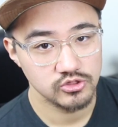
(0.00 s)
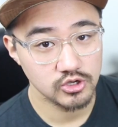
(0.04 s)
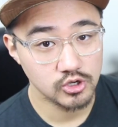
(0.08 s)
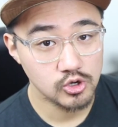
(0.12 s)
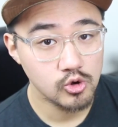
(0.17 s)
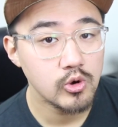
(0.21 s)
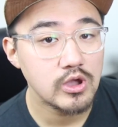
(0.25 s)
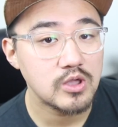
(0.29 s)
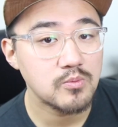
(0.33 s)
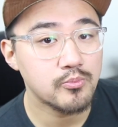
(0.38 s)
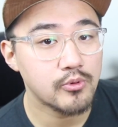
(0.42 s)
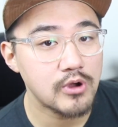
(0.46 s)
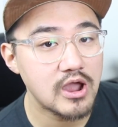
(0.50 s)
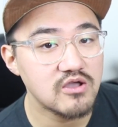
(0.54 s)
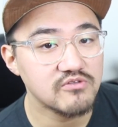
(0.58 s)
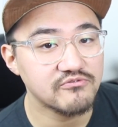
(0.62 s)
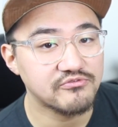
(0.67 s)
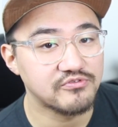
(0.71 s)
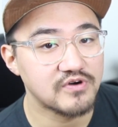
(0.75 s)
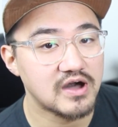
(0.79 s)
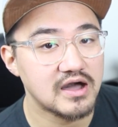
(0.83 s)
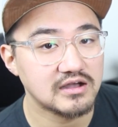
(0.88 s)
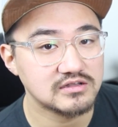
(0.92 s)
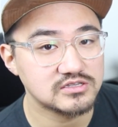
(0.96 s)
The quick
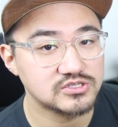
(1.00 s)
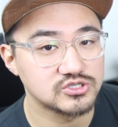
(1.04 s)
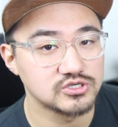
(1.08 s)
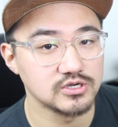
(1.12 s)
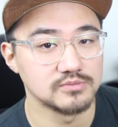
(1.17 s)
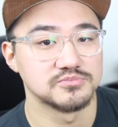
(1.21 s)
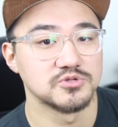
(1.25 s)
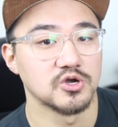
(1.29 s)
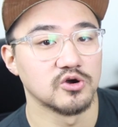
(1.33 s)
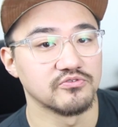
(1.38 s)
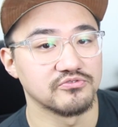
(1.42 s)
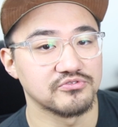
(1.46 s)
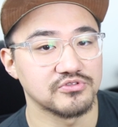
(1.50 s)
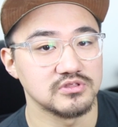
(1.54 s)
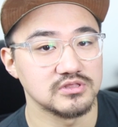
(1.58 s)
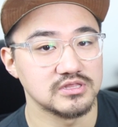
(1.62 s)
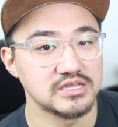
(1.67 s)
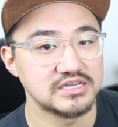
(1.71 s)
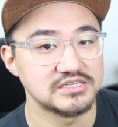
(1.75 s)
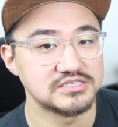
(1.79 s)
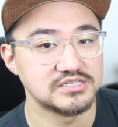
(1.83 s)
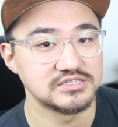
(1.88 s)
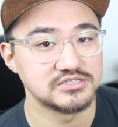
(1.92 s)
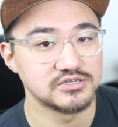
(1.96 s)
brown fox jumped over the
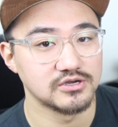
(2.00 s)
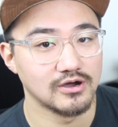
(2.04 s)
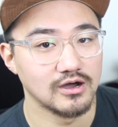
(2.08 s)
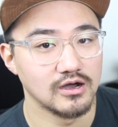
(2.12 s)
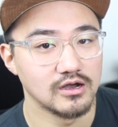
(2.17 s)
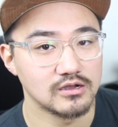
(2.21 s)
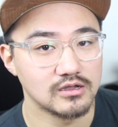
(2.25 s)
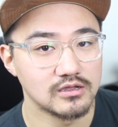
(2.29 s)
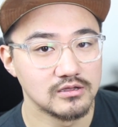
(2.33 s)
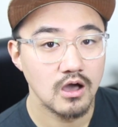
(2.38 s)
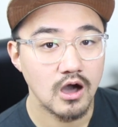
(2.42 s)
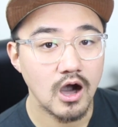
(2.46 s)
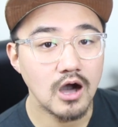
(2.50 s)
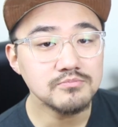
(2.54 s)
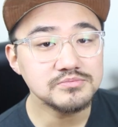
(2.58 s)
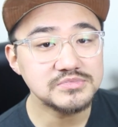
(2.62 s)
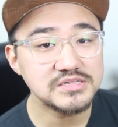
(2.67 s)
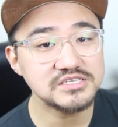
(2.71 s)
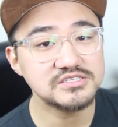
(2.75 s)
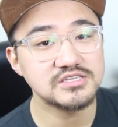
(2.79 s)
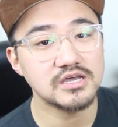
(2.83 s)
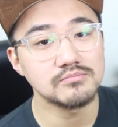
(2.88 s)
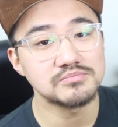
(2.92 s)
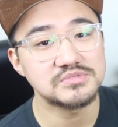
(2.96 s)
lazy dog.
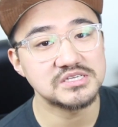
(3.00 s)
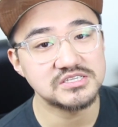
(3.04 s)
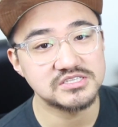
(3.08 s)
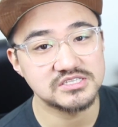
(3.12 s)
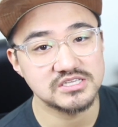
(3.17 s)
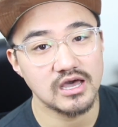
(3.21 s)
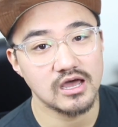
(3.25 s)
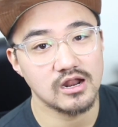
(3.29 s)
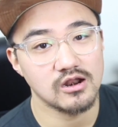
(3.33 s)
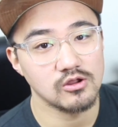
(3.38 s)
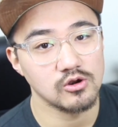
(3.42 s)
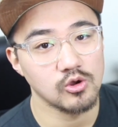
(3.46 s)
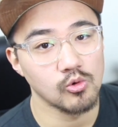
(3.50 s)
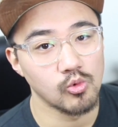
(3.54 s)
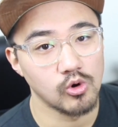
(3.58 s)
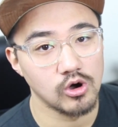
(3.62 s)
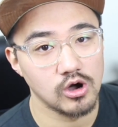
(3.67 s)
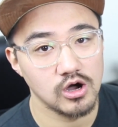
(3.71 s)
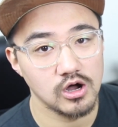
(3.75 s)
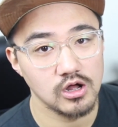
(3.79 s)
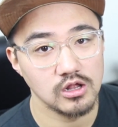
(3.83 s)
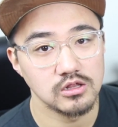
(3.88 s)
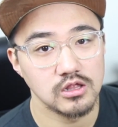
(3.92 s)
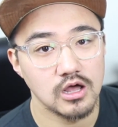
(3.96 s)
Humpty Dumpty sat on a
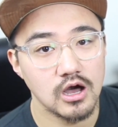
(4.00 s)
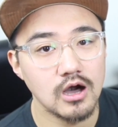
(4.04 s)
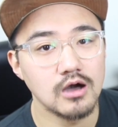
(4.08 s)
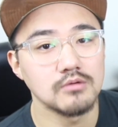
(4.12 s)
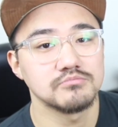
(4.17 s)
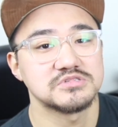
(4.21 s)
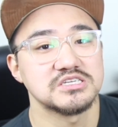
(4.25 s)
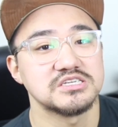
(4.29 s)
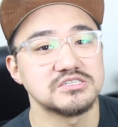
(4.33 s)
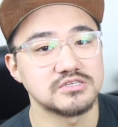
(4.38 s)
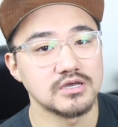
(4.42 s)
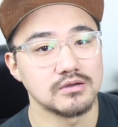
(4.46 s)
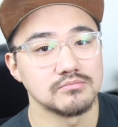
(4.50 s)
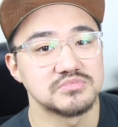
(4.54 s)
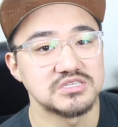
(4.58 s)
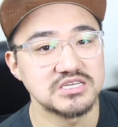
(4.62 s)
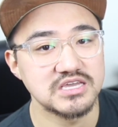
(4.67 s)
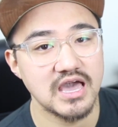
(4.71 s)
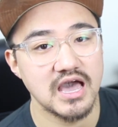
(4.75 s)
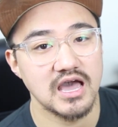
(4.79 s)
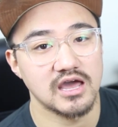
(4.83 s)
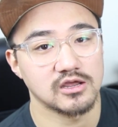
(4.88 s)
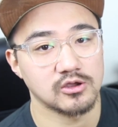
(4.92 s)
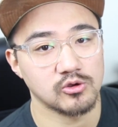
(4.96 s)
wall. Humpty
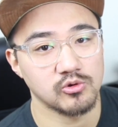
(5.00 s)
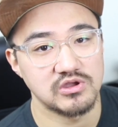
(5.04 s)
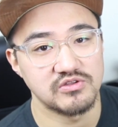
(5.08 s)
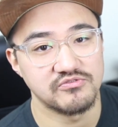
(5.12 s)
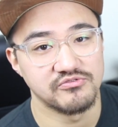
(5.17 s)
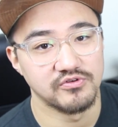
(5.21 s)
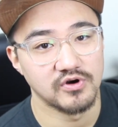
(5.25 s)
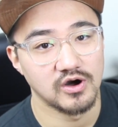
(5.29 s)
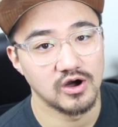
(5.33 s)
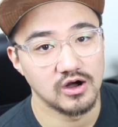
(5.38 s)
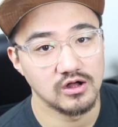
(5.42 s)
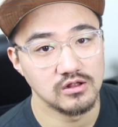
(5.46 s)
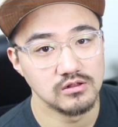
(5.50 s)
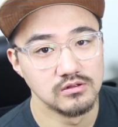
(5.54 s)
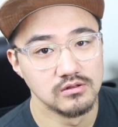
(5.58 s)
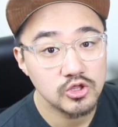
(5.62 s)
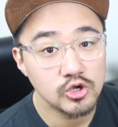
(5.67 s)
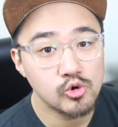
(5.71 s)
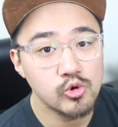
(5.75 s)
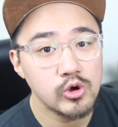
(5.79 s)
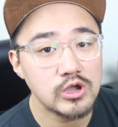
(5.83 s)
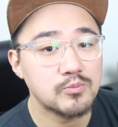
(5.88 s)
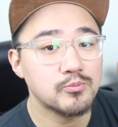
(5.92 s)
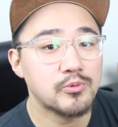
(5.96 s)
Dumpty had a great fall.
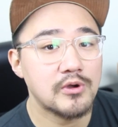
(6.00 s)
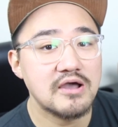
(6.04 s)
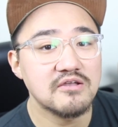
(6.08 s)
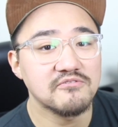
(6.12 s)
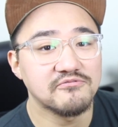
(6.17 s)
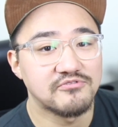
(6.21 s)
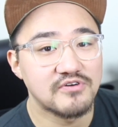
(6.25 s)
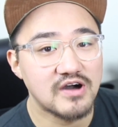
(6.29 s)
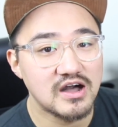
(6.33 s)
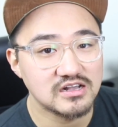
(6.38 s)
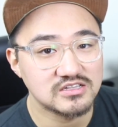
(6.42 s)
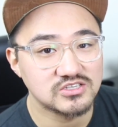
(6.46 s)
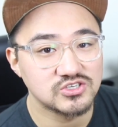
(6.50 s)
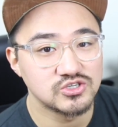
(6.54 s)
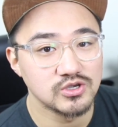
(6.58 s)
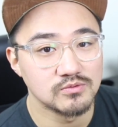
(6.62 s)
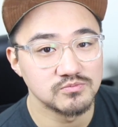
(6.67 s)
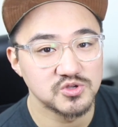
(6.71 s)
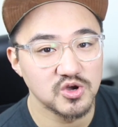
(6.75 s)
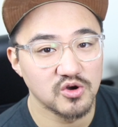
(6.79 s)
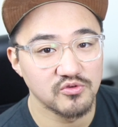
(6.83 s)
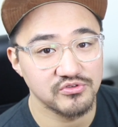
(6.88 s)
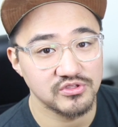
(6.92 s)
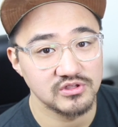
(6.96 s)
The quick brown fox
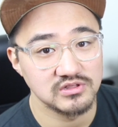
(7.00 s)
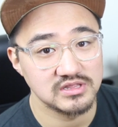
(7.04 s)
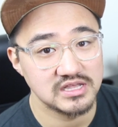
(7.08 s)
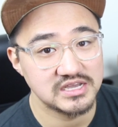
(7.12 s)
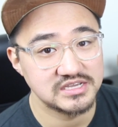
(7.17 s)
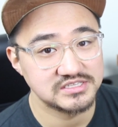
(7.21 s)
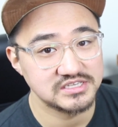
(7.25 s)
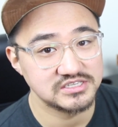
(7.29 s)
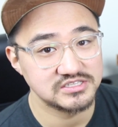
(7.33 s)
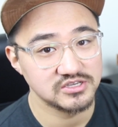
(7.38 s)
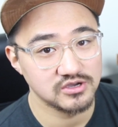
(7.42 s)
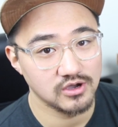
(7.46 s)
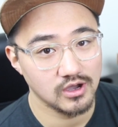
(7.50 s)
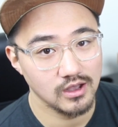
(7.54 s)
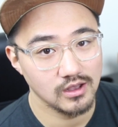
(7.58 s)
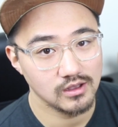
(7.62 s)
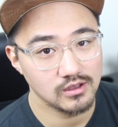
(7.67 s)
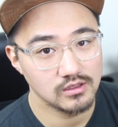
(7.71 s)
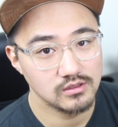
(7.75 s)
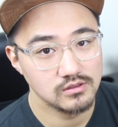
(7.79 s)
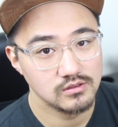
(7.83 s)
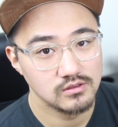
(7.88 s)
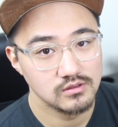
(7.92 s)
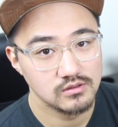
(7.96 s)
jumped over the lazy
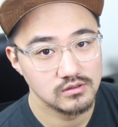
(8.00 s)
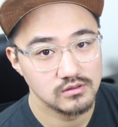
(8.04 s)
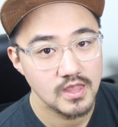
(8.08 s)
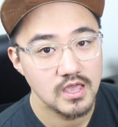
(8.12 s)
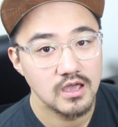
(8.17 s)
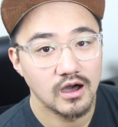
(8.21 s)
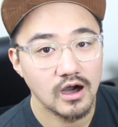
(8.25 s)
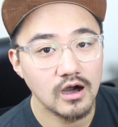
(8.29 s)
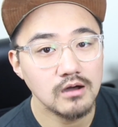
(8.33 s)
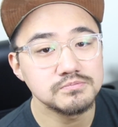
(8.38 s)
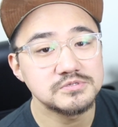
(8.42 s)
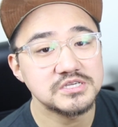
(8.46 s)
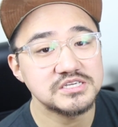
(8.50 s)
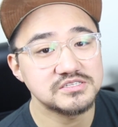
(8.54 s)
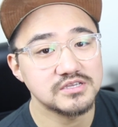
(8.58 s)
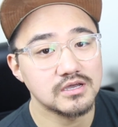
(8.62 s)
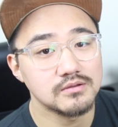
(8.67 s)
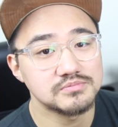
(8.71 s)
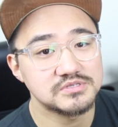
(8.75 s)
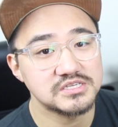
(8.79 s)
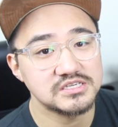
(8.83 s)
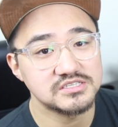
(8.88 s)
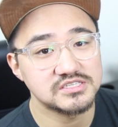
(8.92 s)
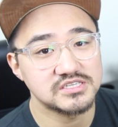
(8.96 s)
dog. Humpty
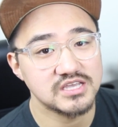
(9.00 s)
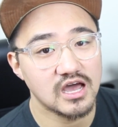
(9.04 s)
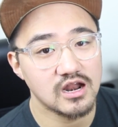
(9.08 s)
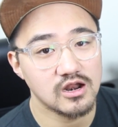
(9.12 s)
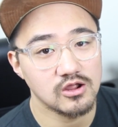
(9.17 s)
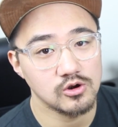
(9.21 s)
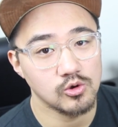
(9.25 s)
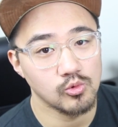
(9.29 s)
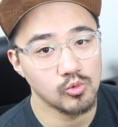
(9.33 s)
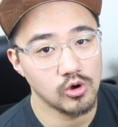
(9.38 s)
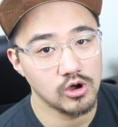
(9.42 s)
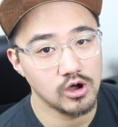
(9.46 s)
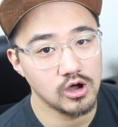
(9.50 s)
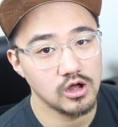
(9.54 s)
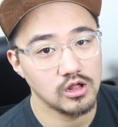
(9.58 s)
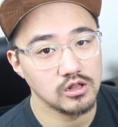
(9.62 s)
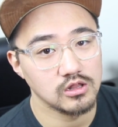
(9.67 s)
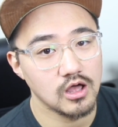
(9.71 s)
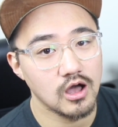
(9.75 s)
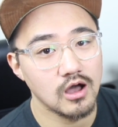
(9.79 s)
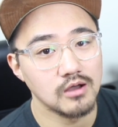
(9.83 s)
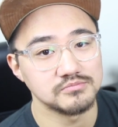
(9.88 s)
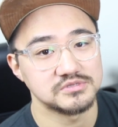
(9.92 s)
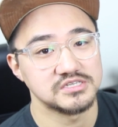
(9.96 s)
Dumpty sat on a
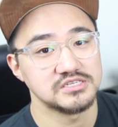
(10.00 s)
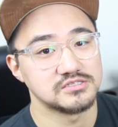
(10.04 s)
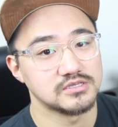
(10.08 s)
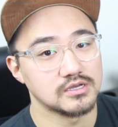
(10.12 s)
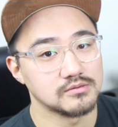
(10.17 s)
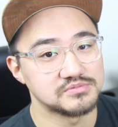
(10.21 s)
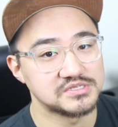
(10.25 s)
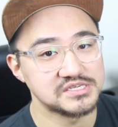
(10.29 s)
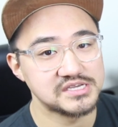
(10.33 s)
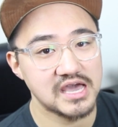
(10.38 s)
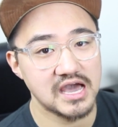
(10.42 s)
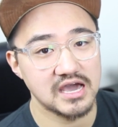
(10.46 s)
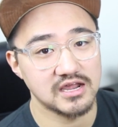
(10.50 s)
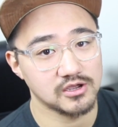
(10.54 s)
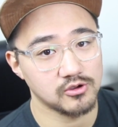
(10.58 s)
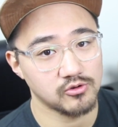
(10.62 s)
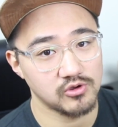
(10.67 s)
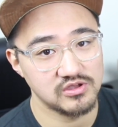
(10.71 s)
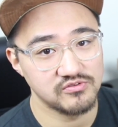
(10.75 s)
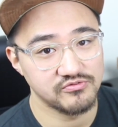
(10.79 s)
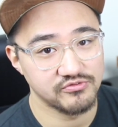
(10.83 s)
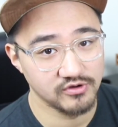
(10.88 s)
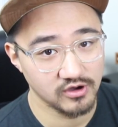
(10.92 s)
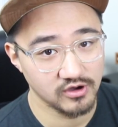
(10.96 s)
wall. Humpty Dumpty had a great